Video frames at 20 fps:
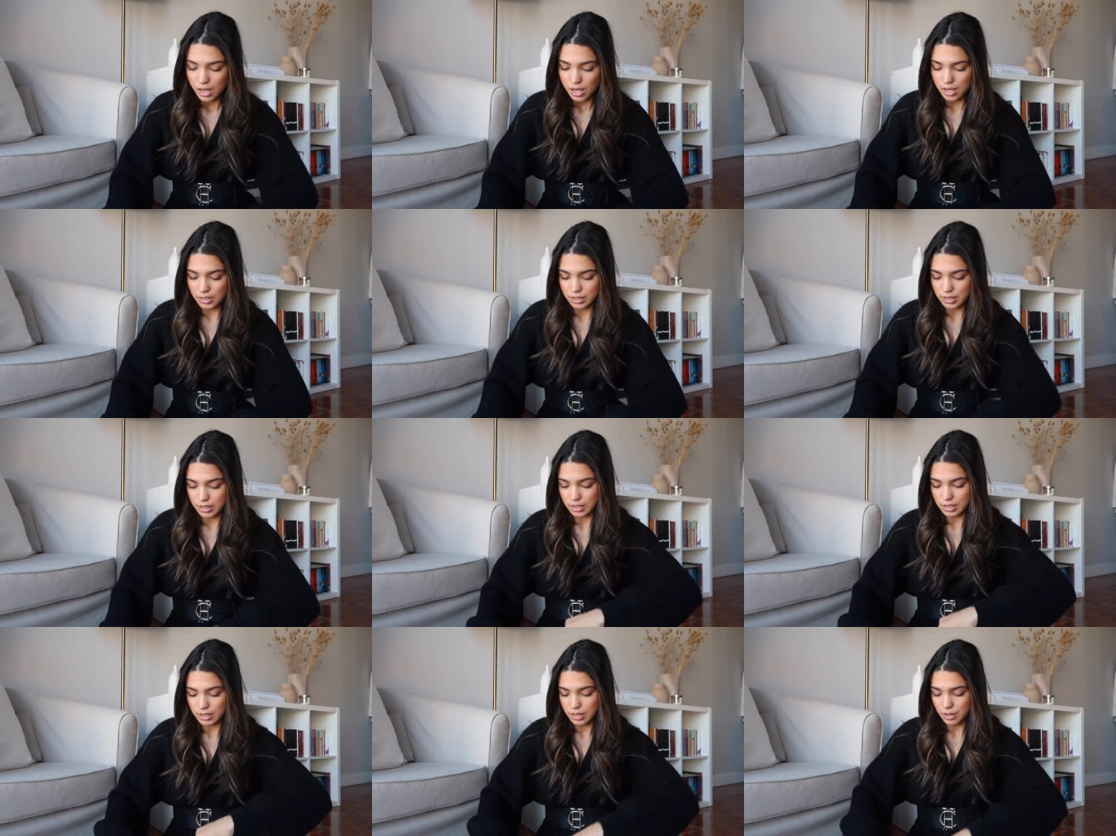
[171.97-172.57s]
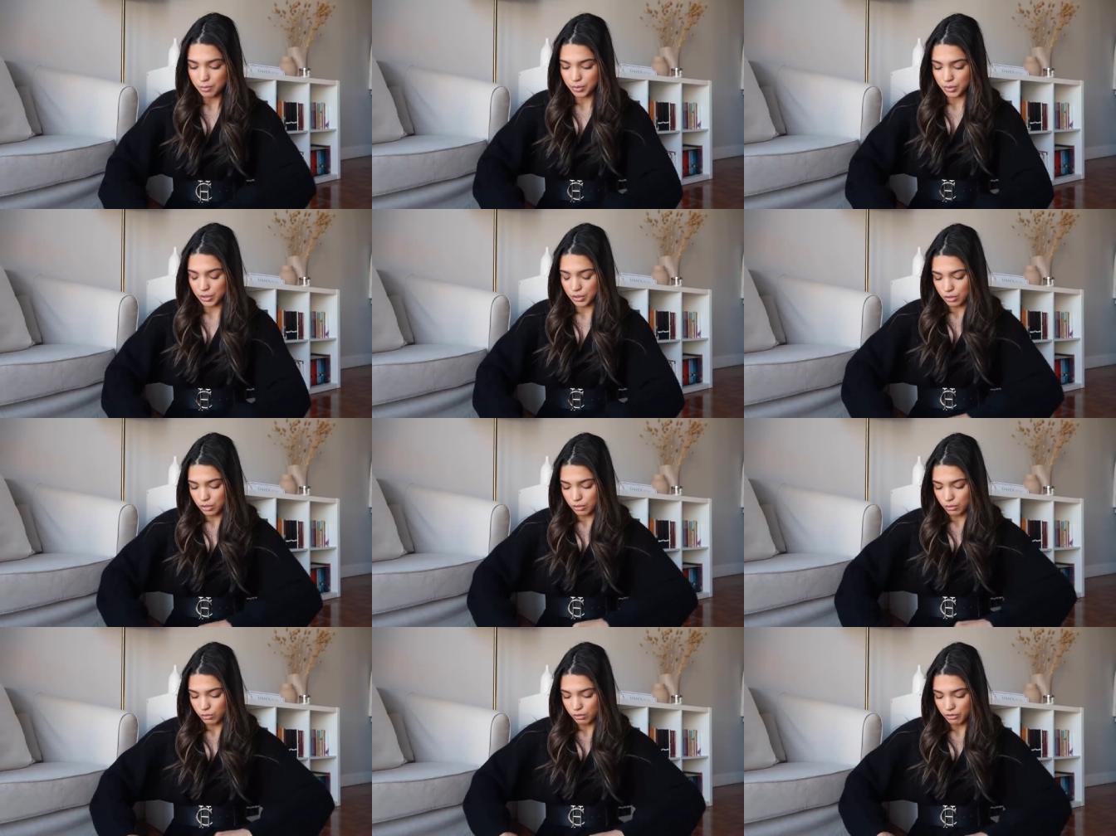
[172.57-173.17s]
is this
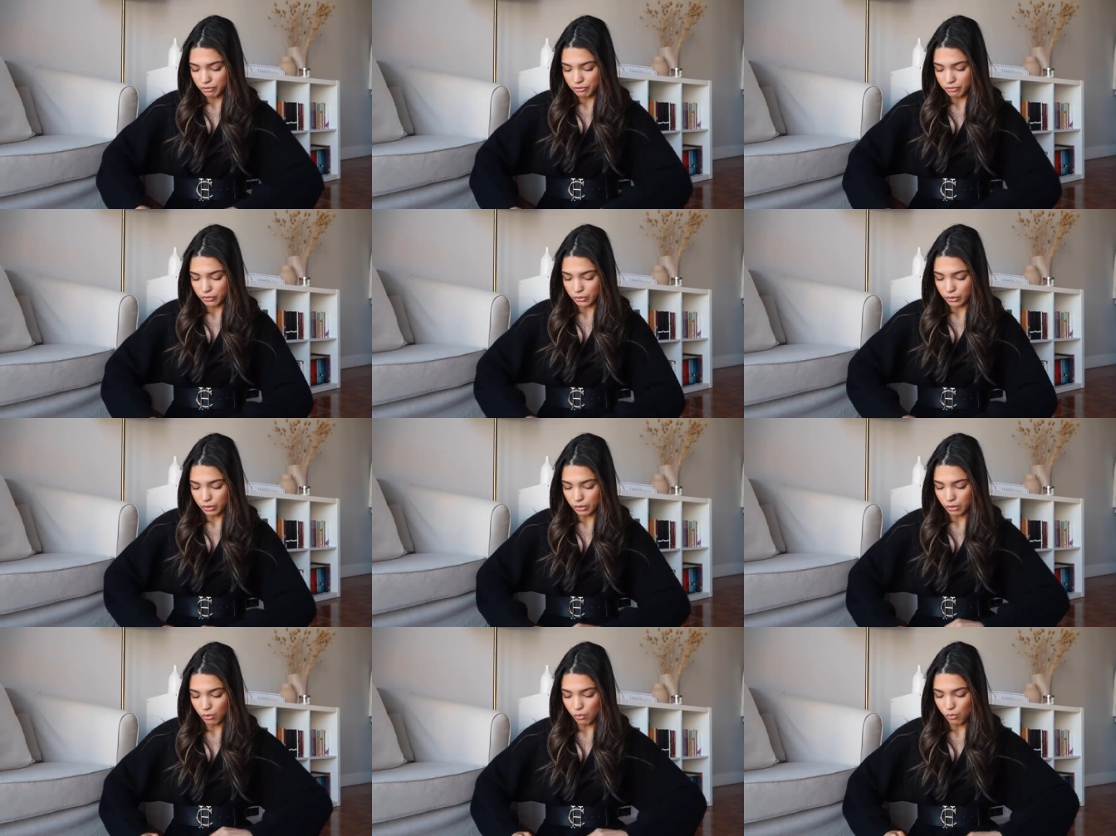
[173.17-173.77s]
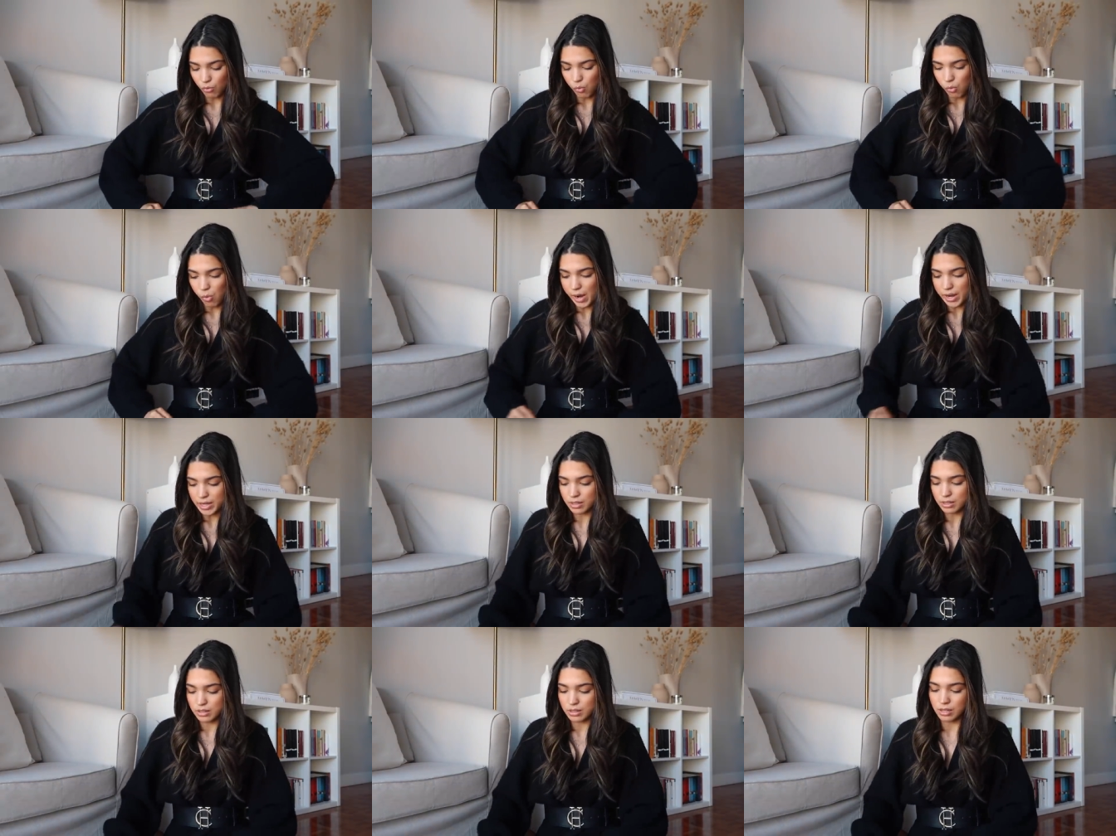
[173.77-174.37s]
beautiful
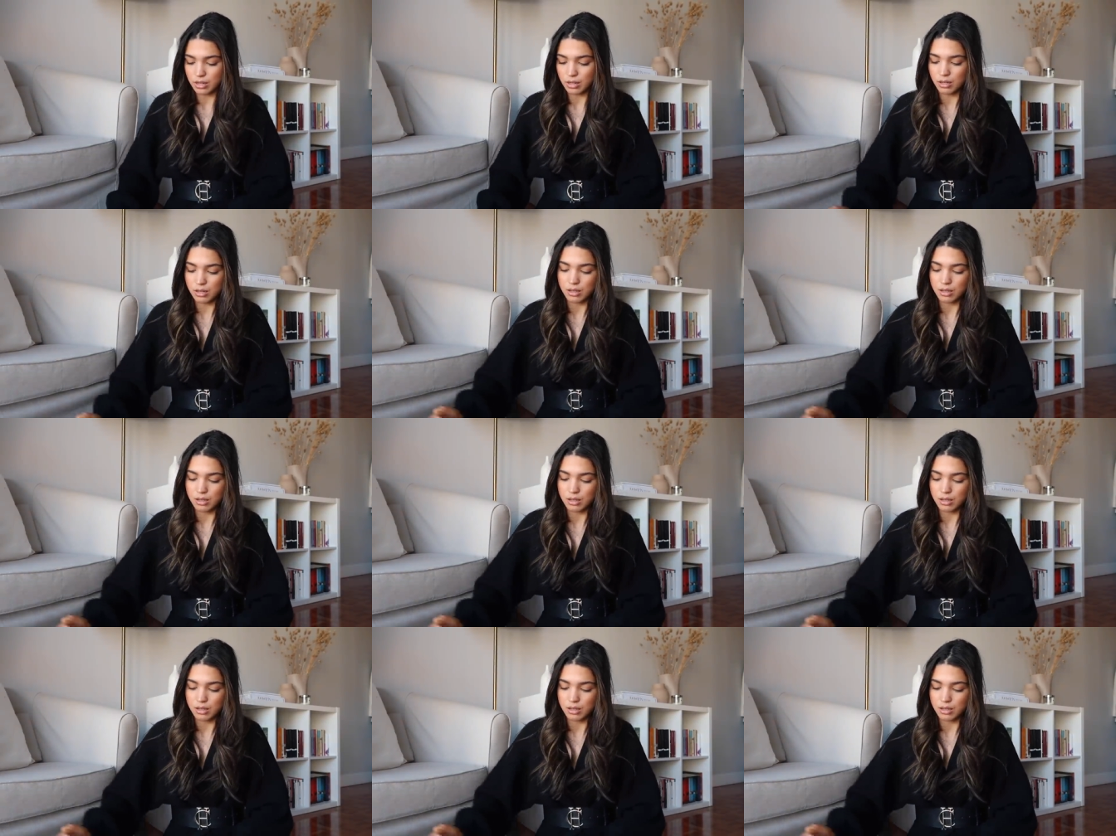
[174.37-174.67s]
white